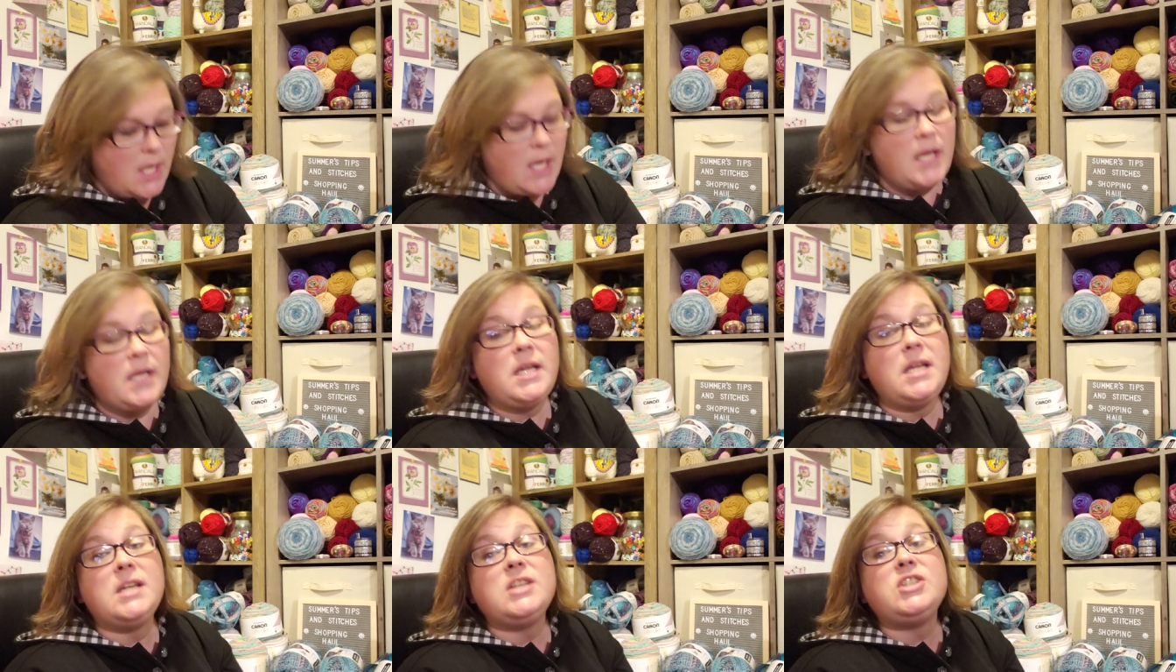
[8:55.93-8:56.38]

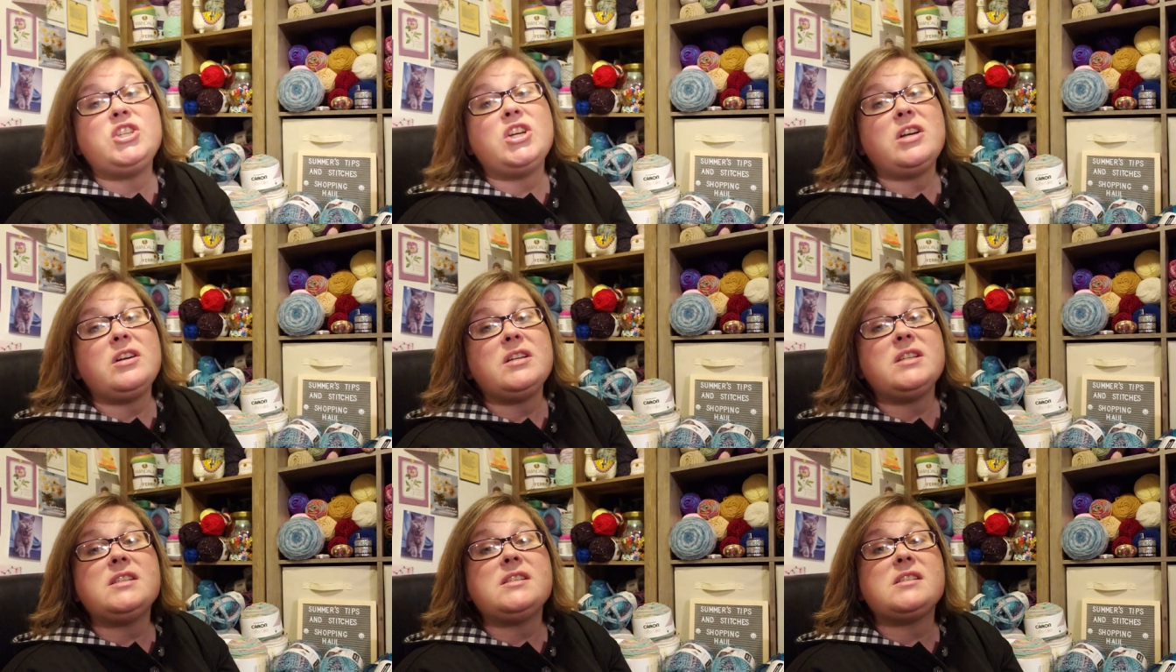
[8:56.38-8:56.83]
And
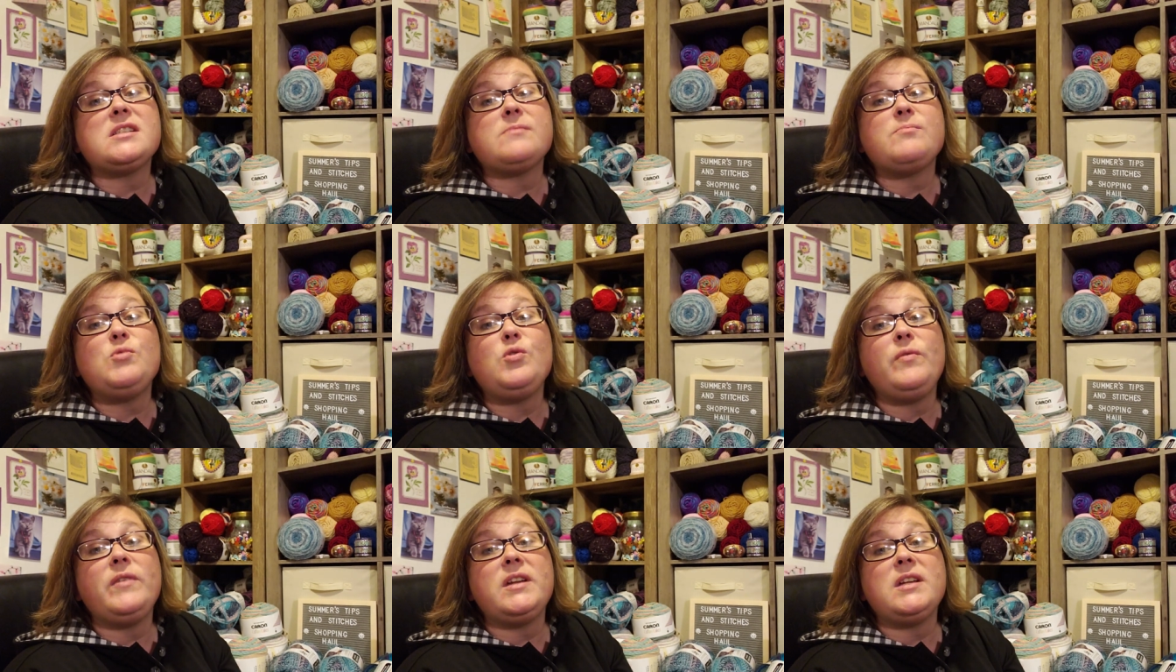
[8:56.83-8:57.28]
Jaren's
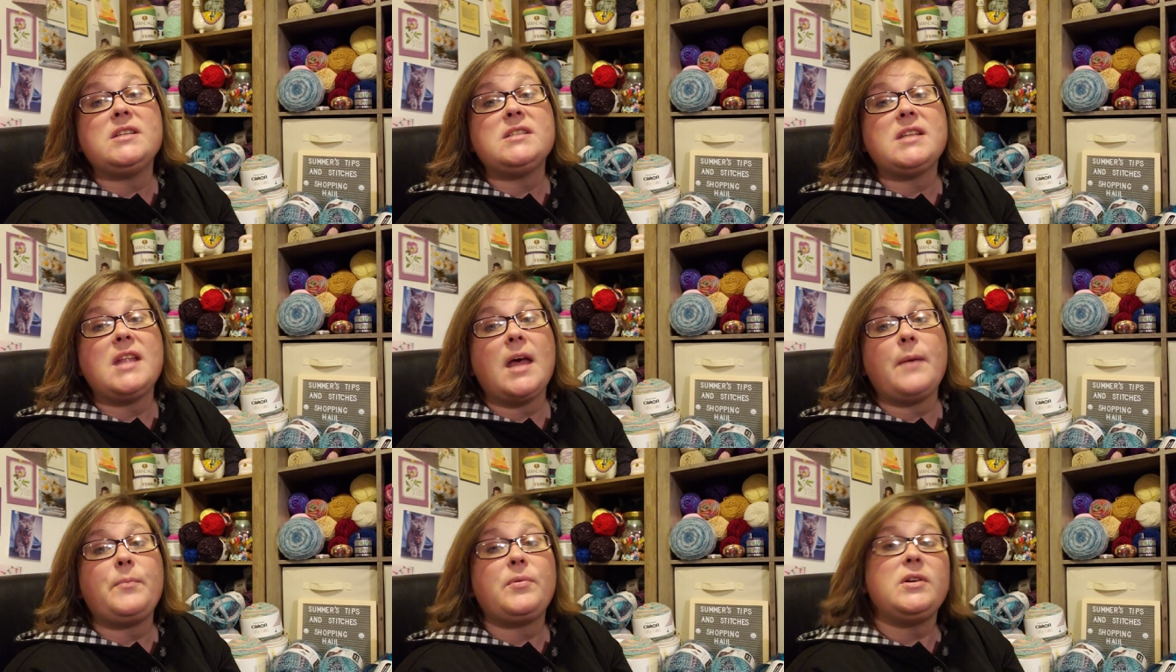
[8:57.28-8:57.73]
moving
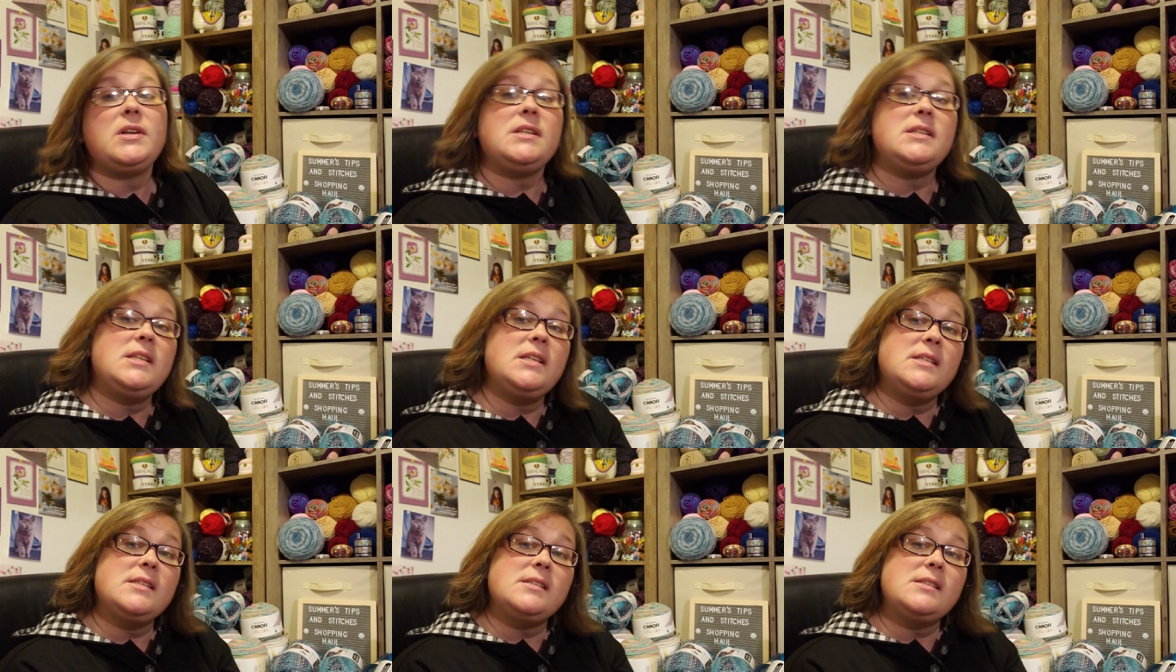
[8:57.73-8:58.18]
into that
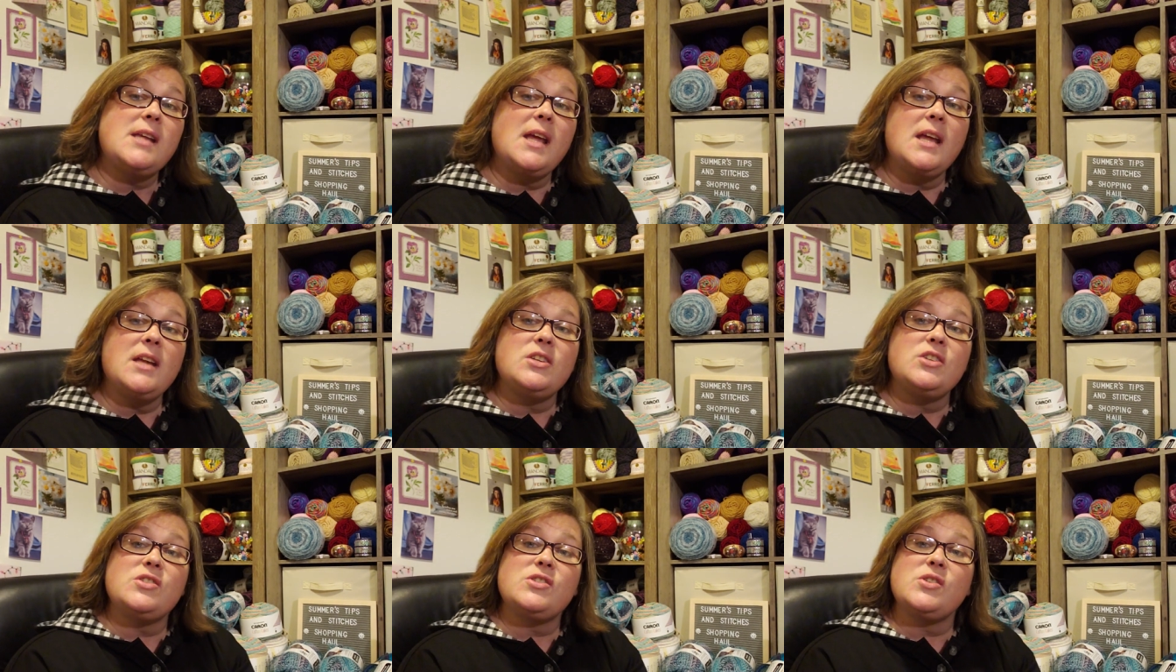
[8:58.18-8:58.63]
preteen
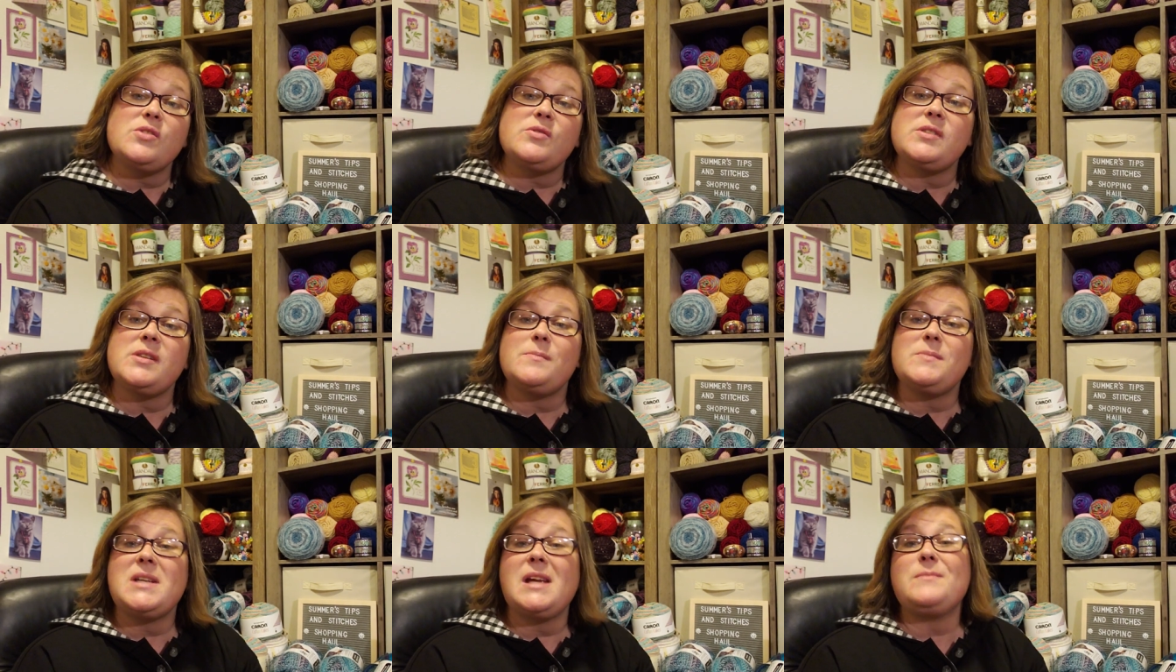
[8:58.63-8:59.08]
stage, and so
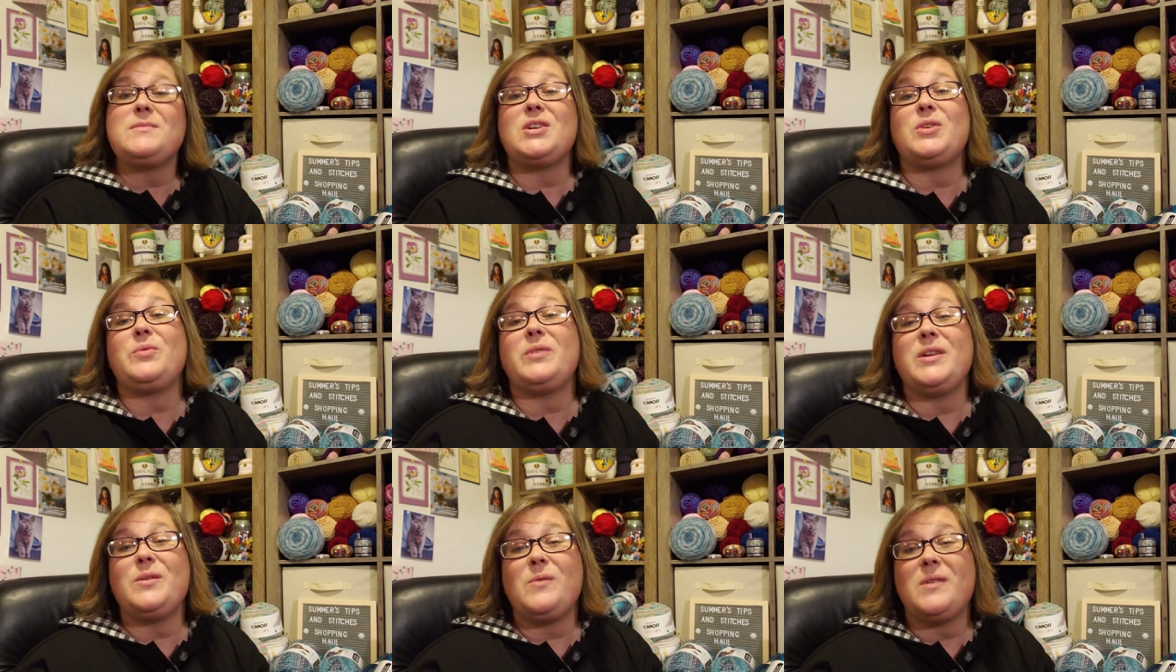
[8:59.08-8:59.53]
sometimes I
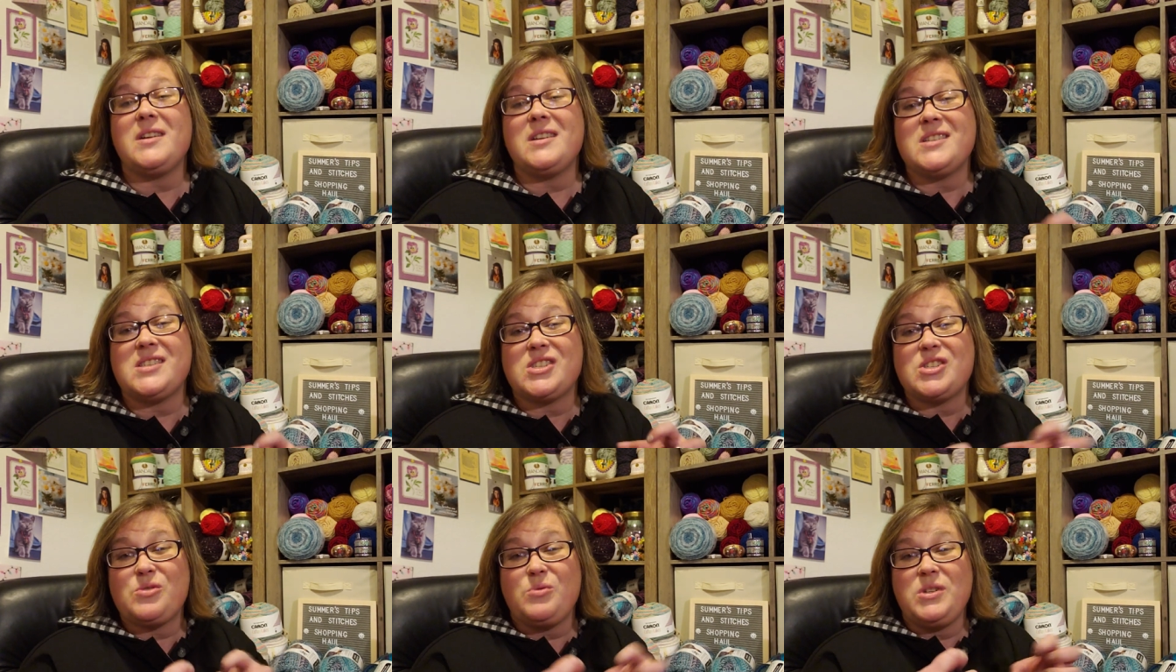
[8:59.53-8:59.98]
really want to
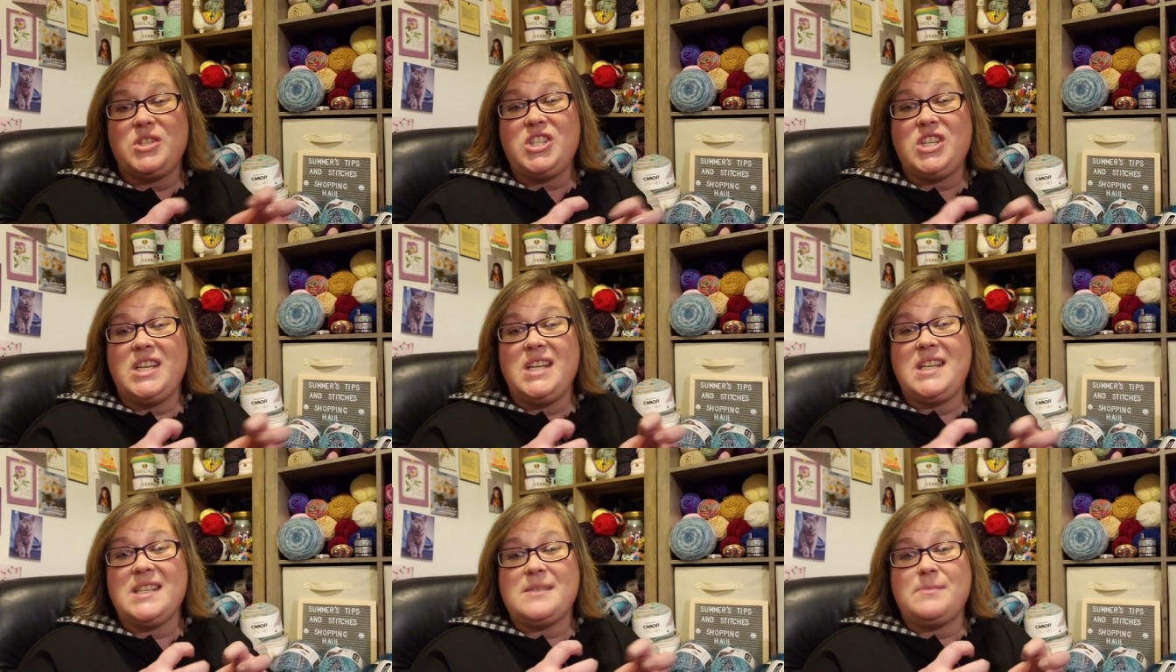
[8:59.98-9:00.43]

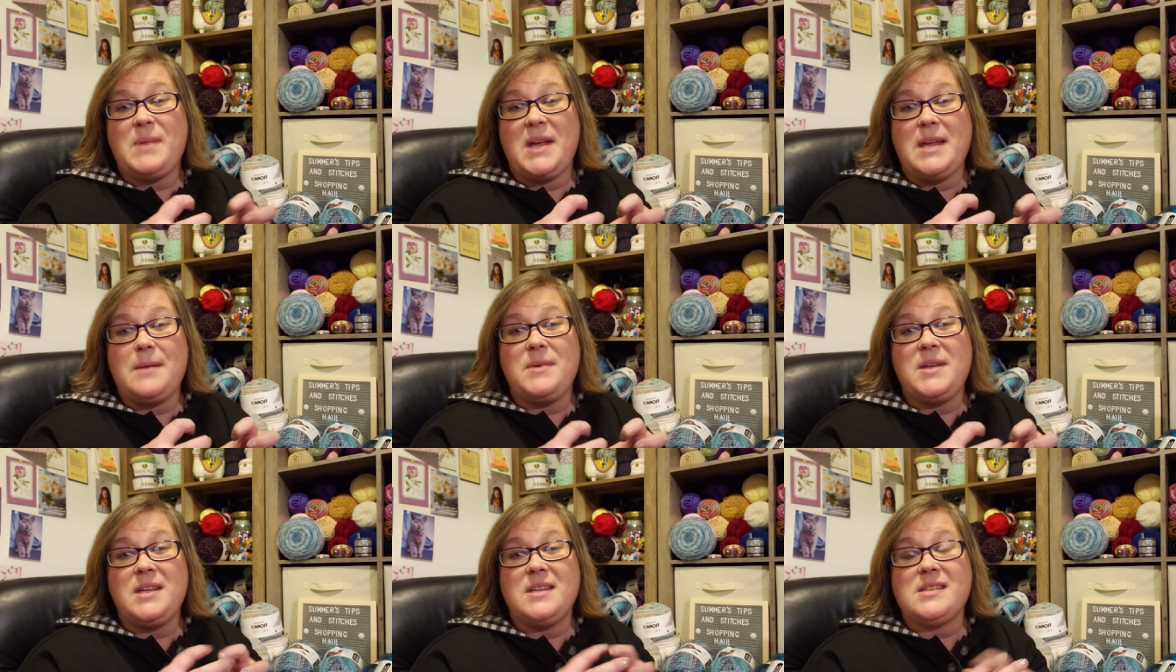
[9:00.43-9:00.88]
squishy his
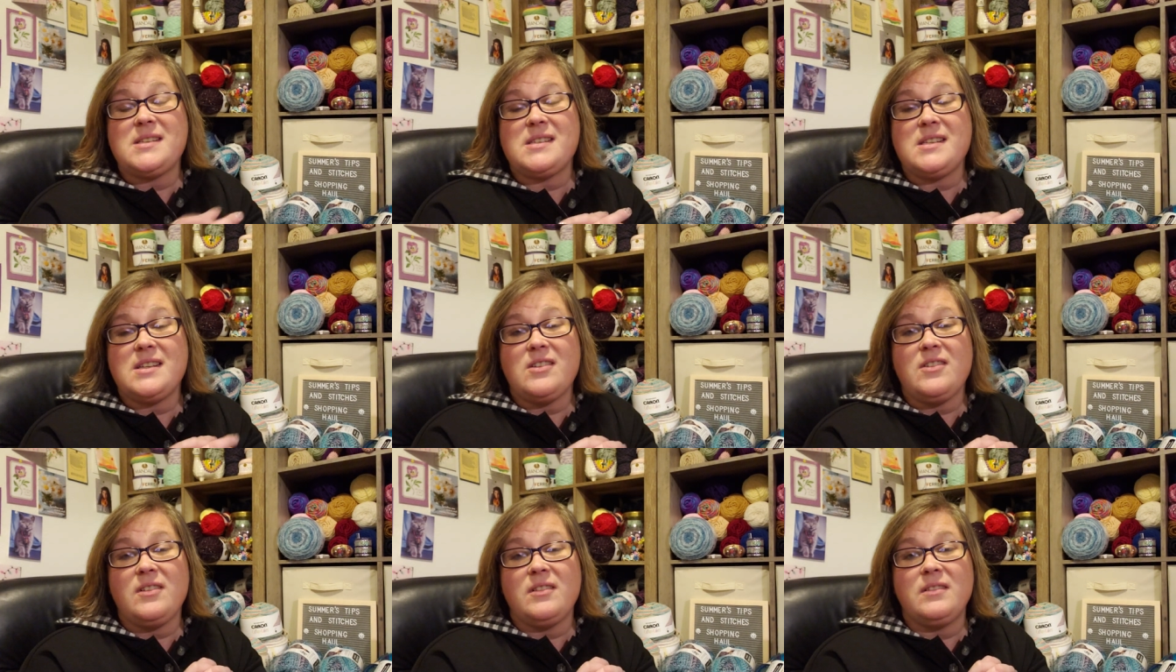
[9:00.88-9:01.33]
baby
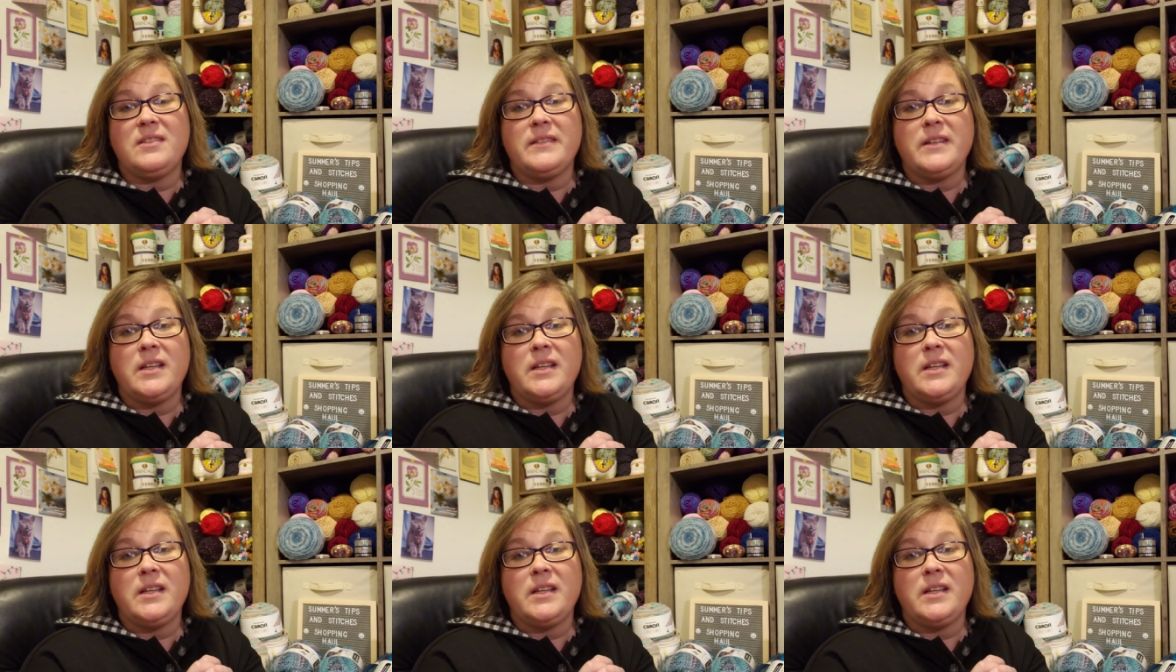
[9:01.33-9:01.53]
still.